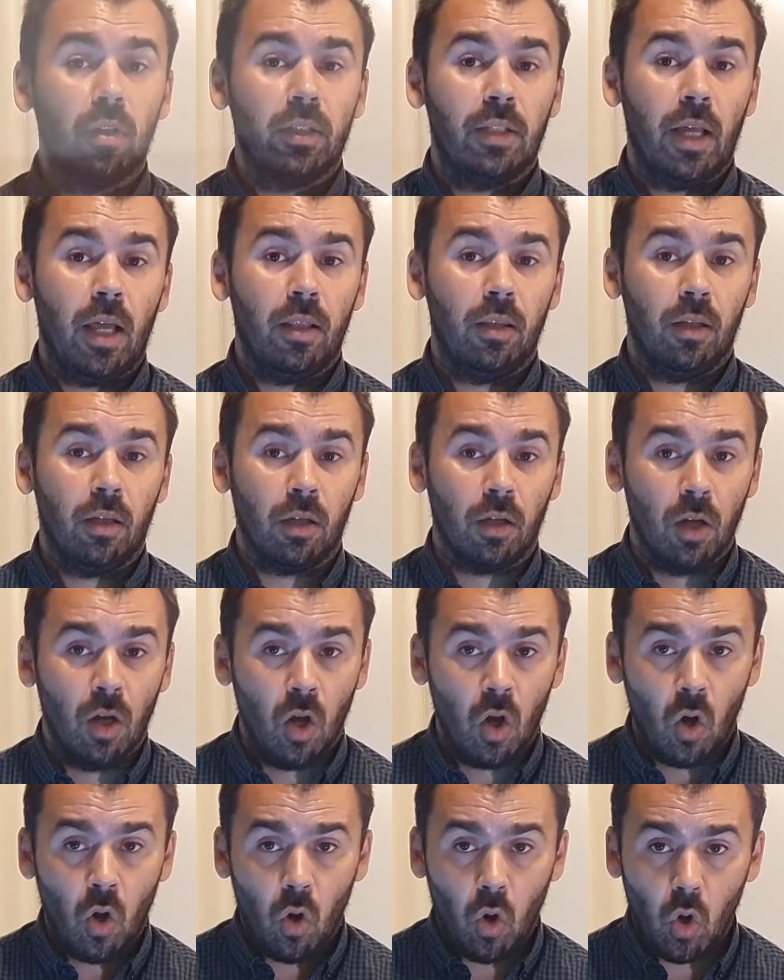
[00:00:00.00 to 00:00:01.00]
standing
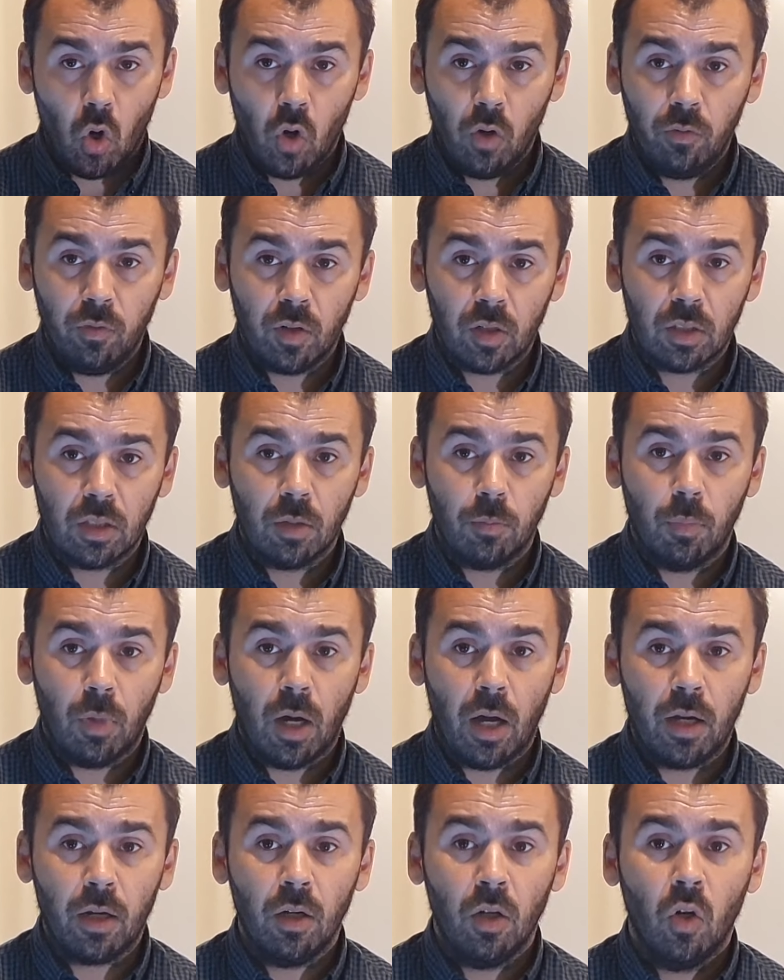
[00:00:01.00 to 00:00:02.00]
over the
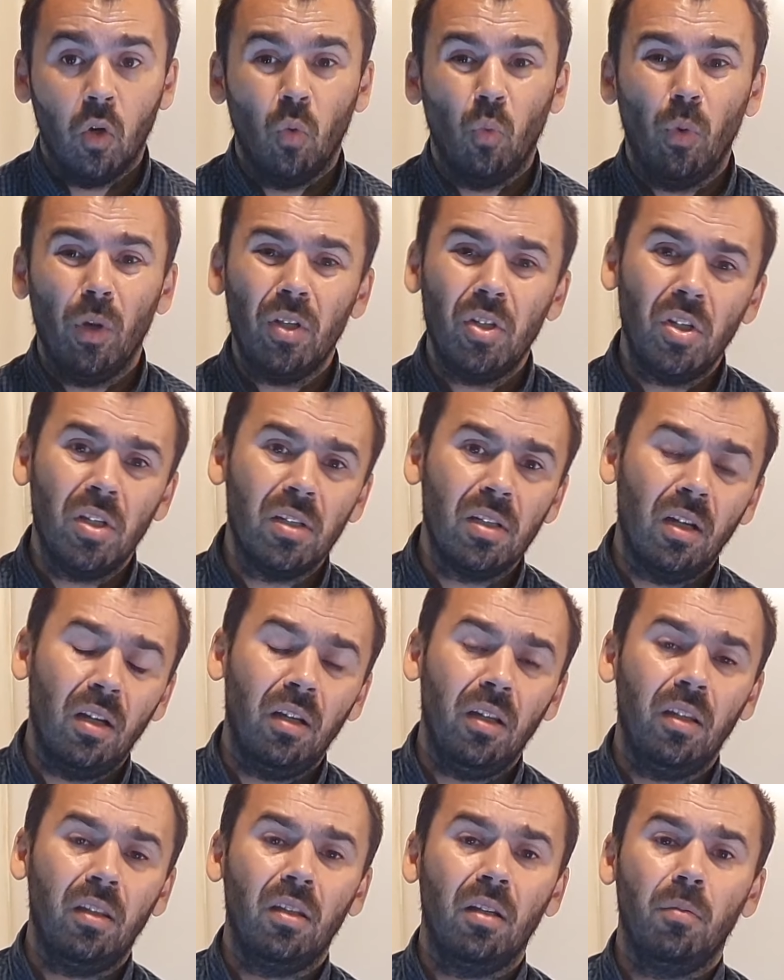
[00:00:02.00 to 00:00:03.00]
bar, which is a
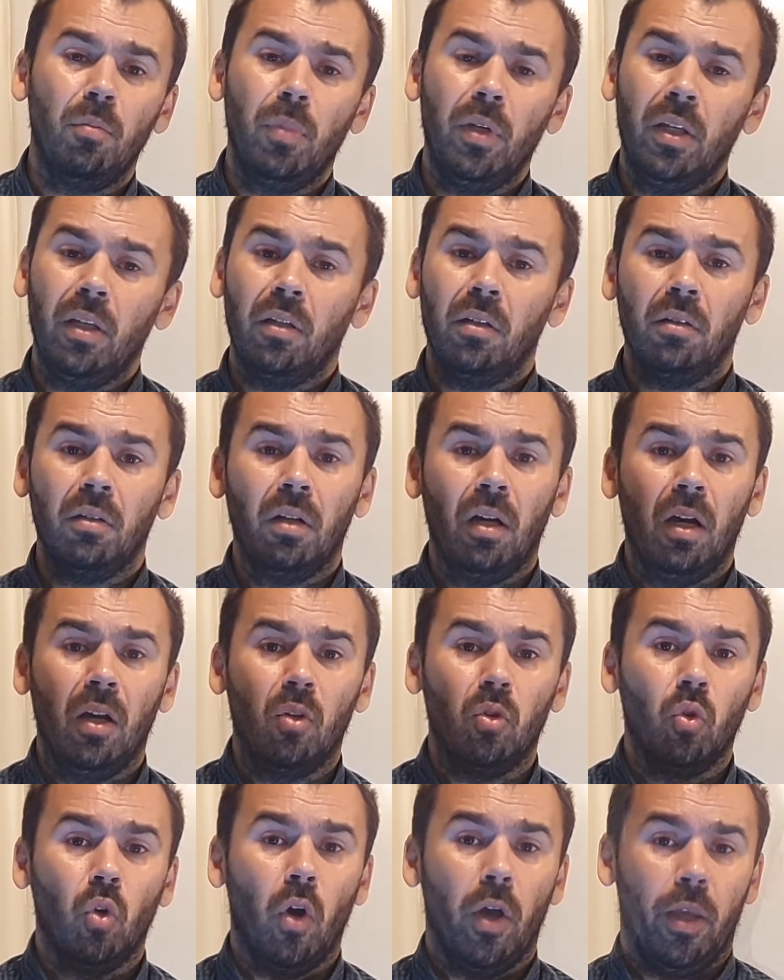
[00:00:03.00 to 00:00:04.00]
little bit
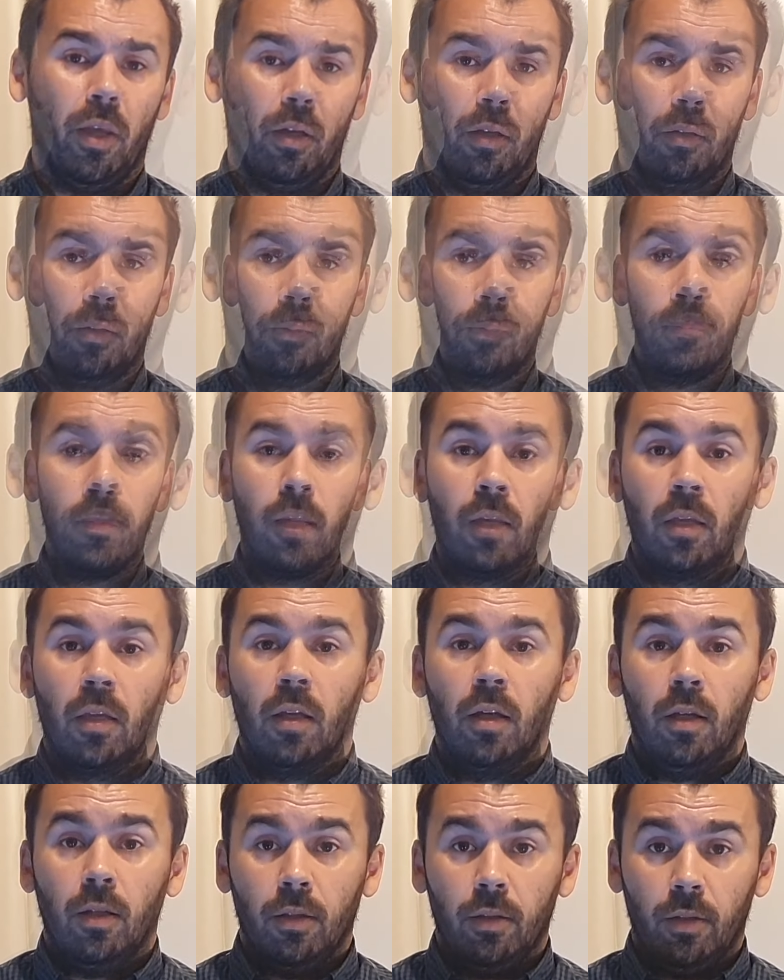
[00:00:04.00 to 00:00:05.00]
annoying.
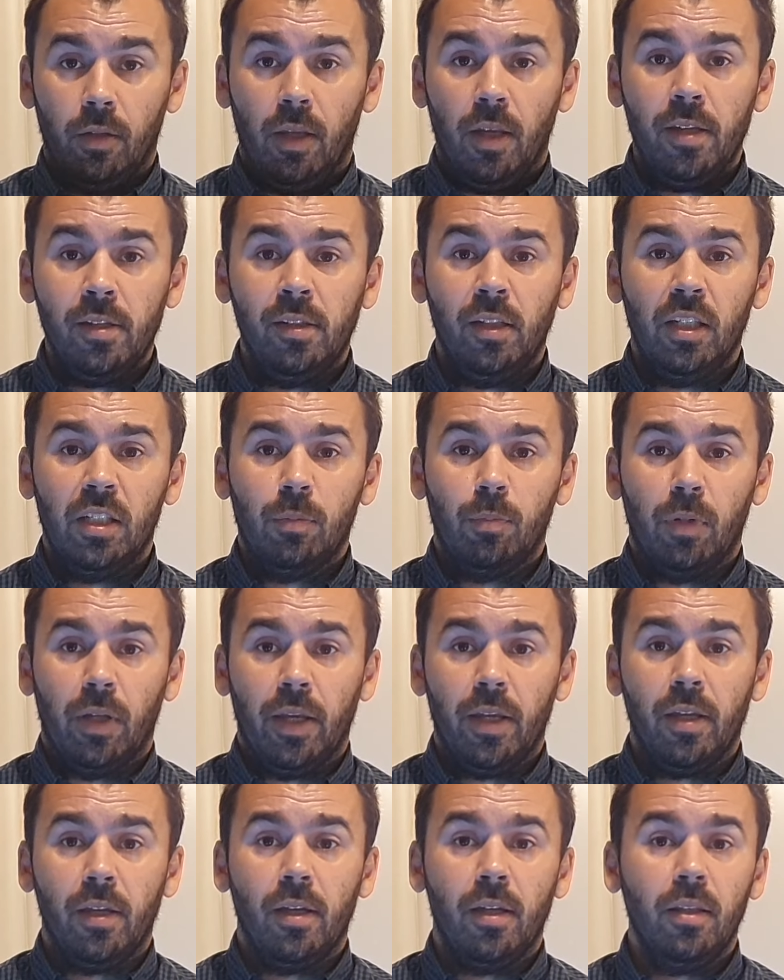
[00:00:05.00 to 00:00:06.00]
This
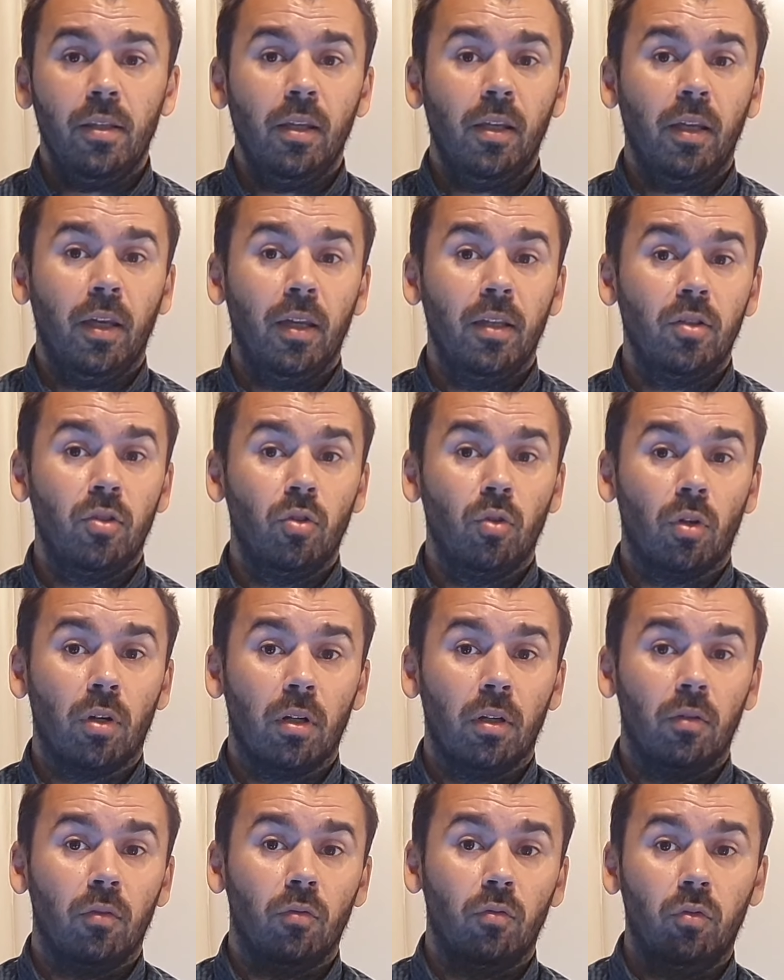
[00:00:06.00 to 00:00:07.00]
display indicates your
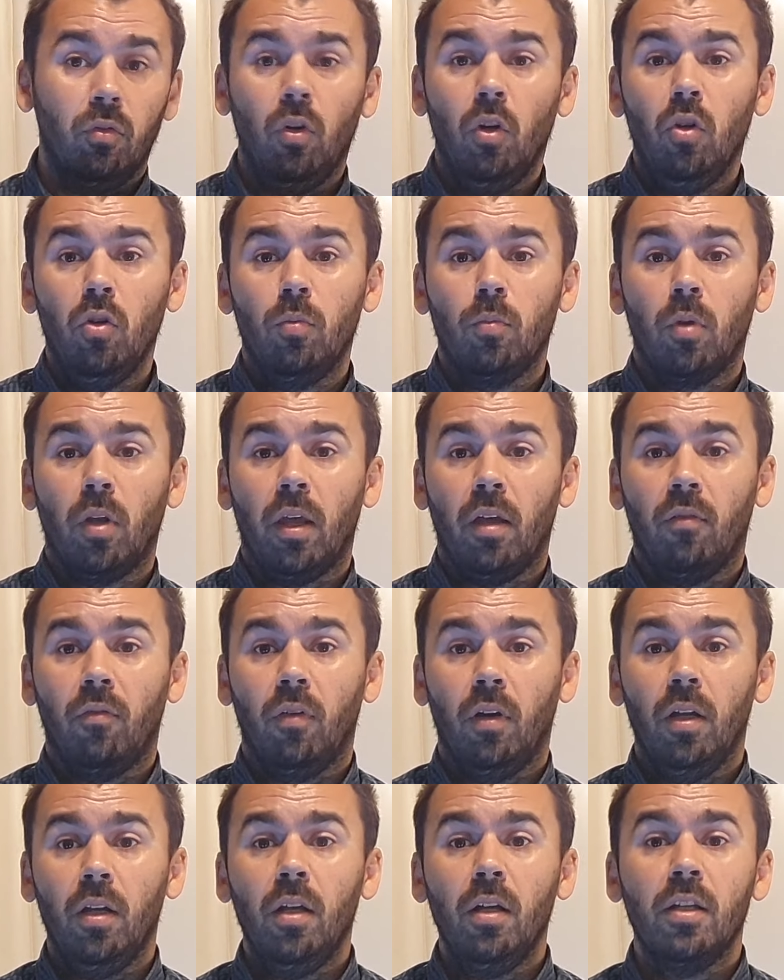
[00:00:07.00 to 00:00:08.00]
volume
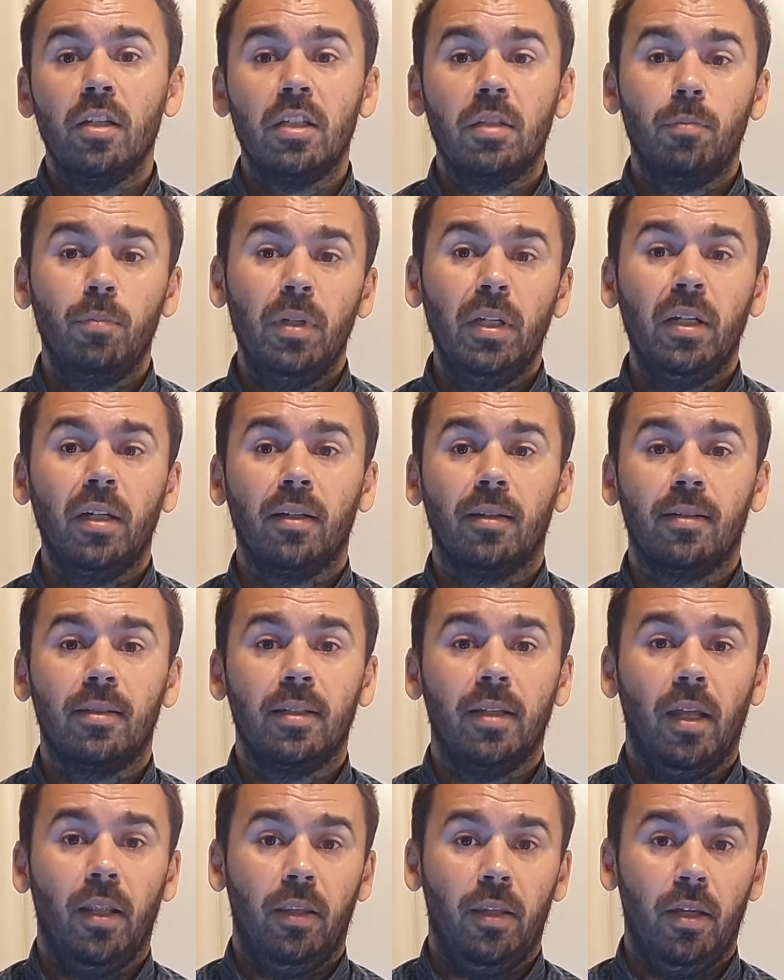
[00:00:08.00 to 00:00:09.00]
level, speaker
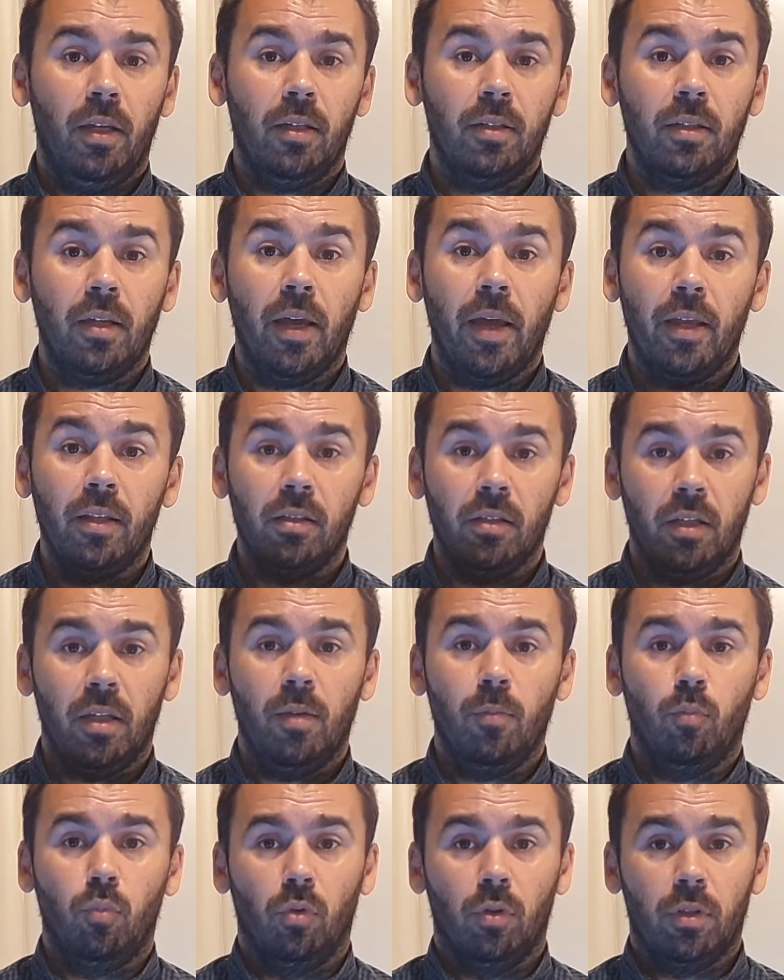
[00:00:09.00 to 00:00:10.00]
settings and
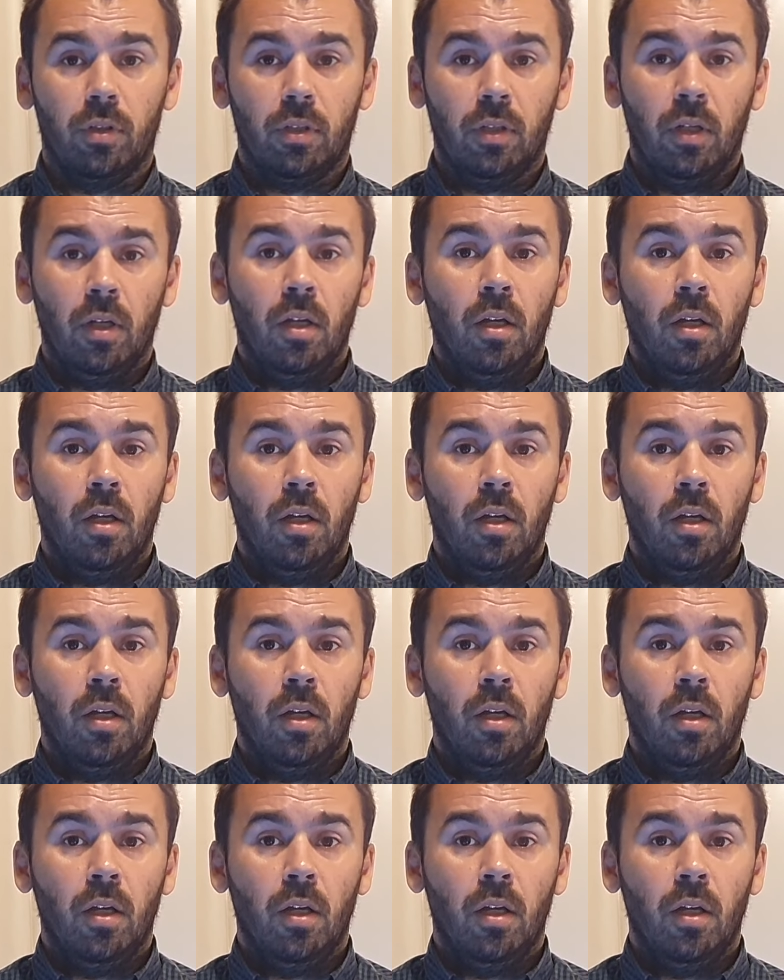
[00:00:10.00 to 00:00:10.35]
inputs.